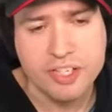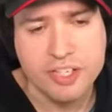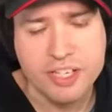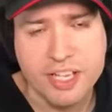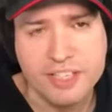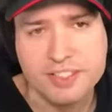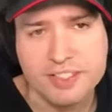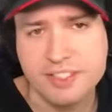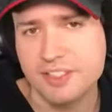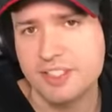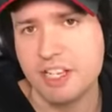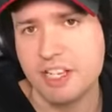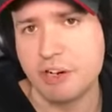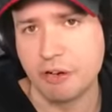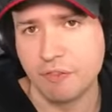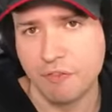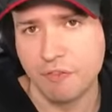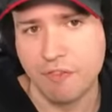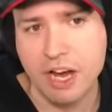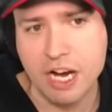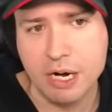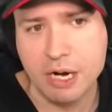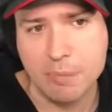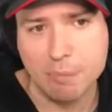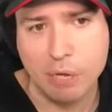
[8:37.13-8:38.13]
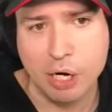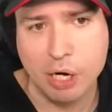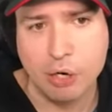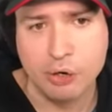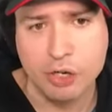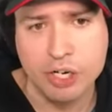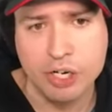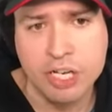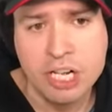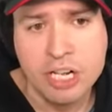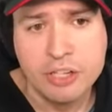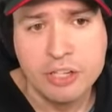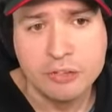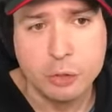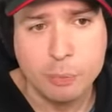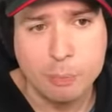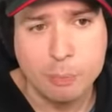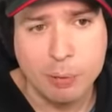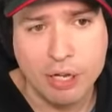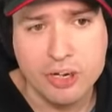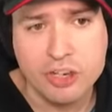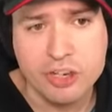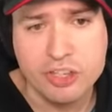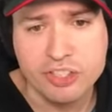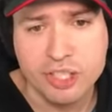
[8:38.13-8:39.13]
the necessary firepower to
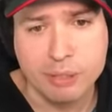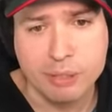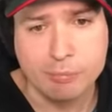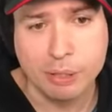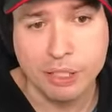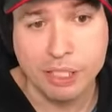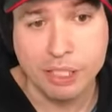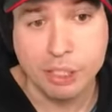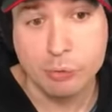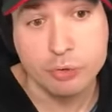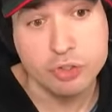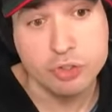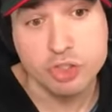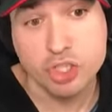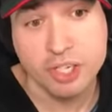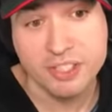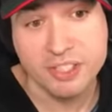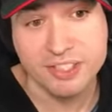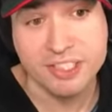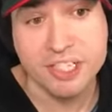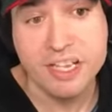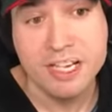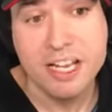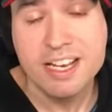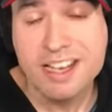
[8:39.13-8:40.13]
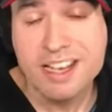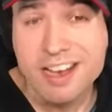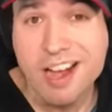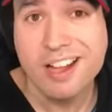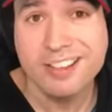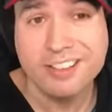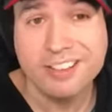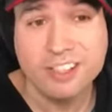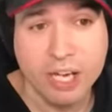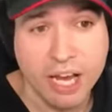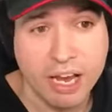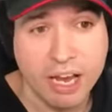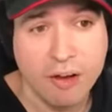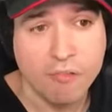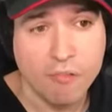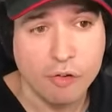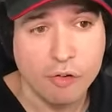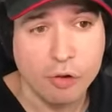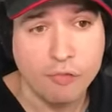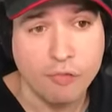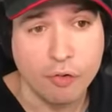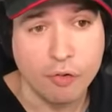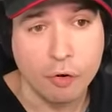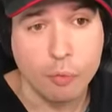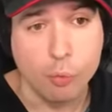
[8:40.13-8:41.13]
punish somebody who's just not
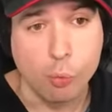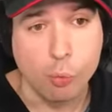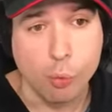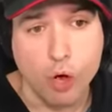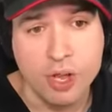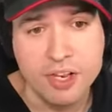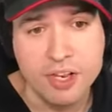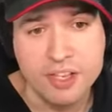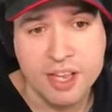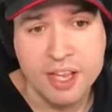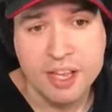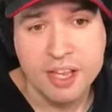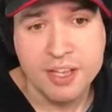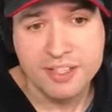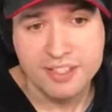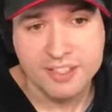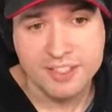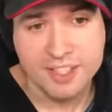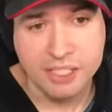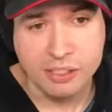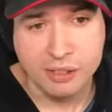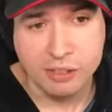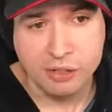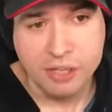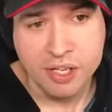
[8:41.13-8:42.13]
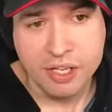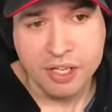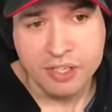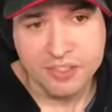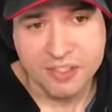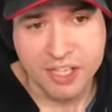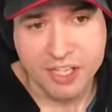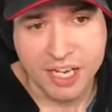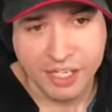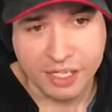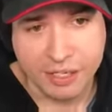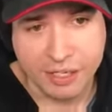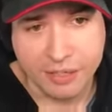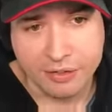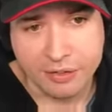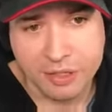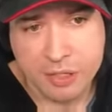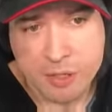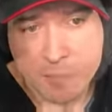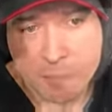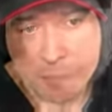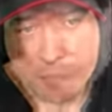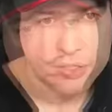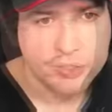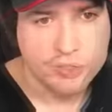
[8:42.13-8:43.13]
careful for one single second.
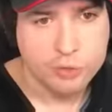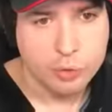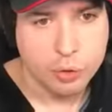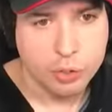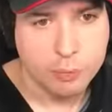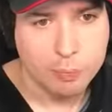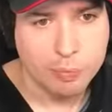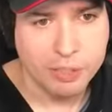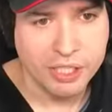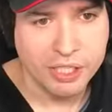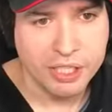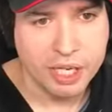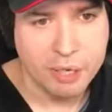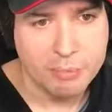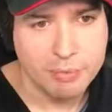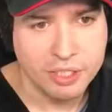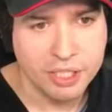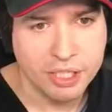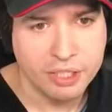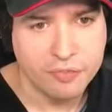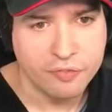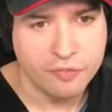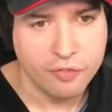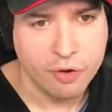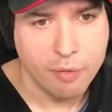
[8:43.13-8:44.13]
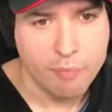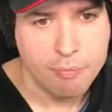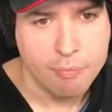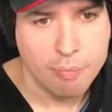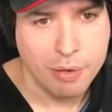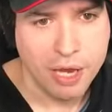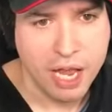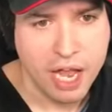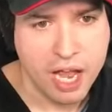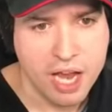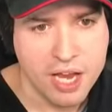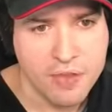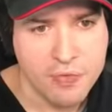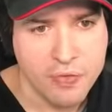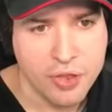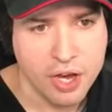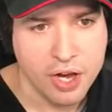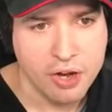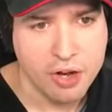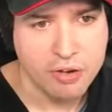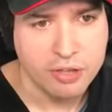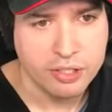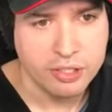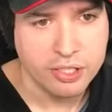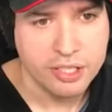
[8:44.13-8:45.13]
Scorpion coming in from behind
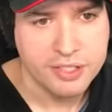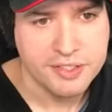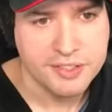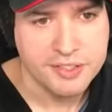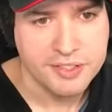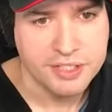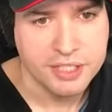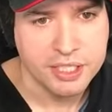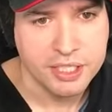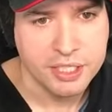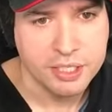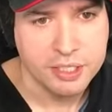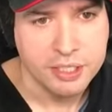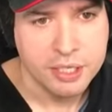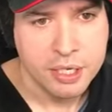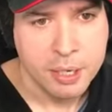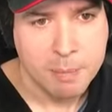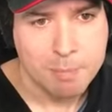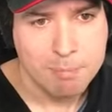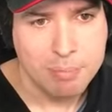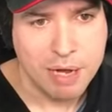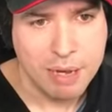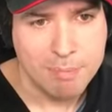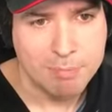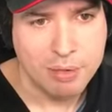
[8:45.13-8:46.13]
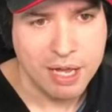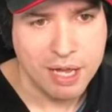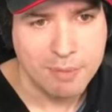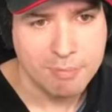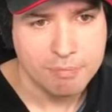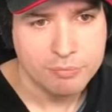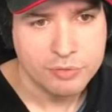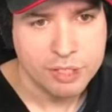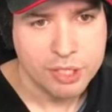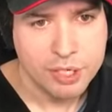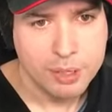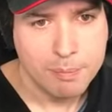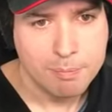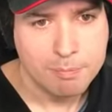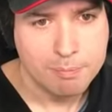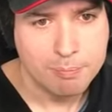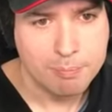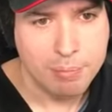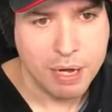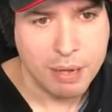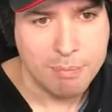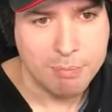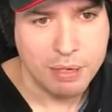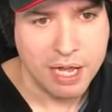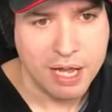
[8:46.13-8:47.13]
there. Let's see. Bam bam.
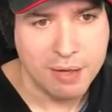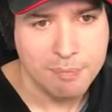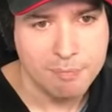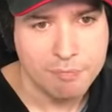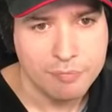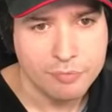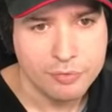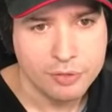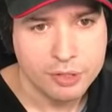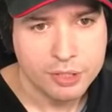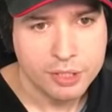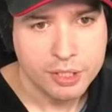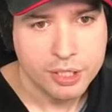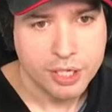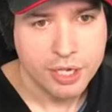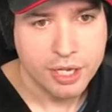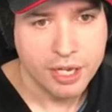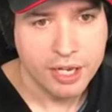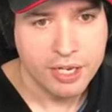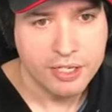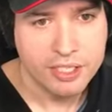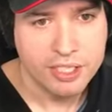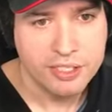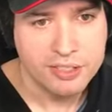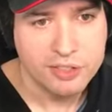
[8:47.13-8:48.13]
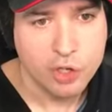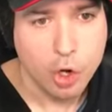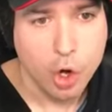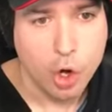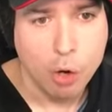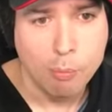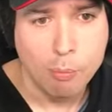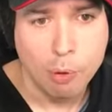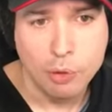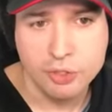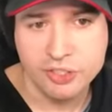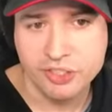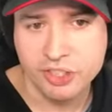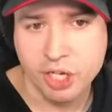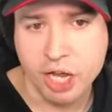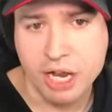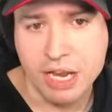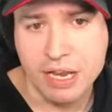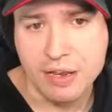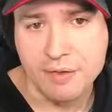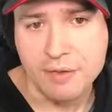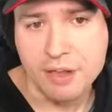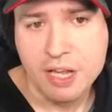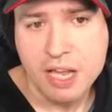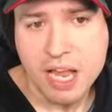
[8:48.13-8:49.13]
Bam bam. And he's almost
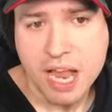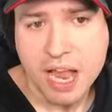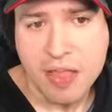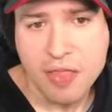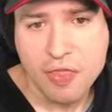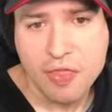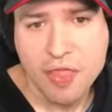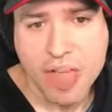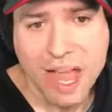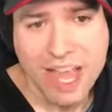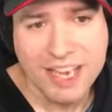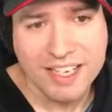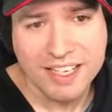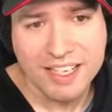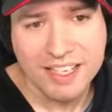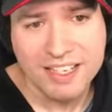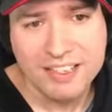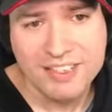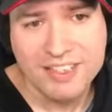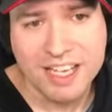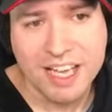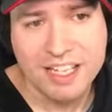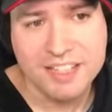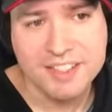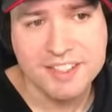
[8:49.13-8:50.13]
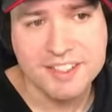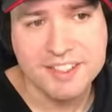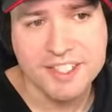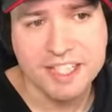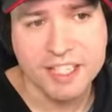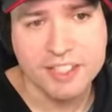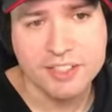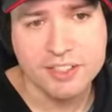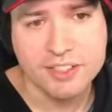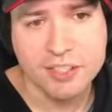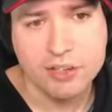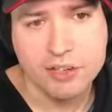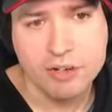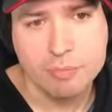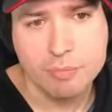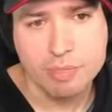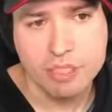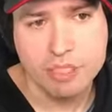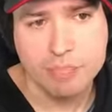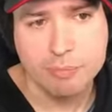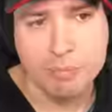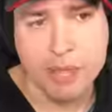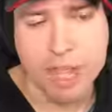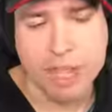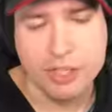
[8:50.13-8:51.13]
done and that is at 600
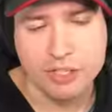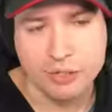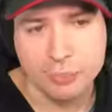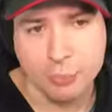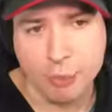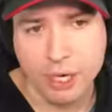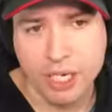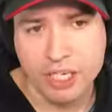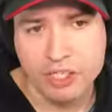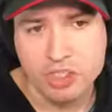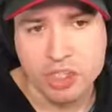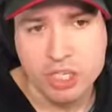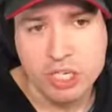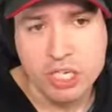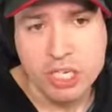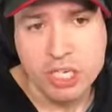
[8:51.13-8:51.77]
meter max range.